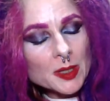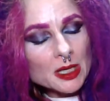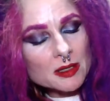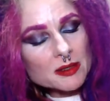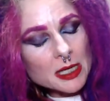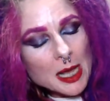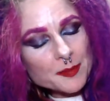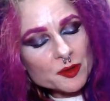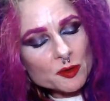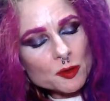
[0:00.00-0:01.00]
It's an
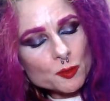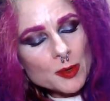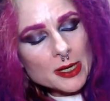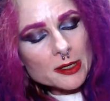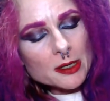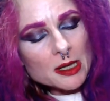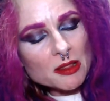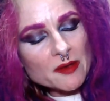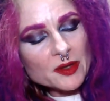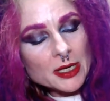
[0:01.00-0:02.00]
absolute red, and I love it,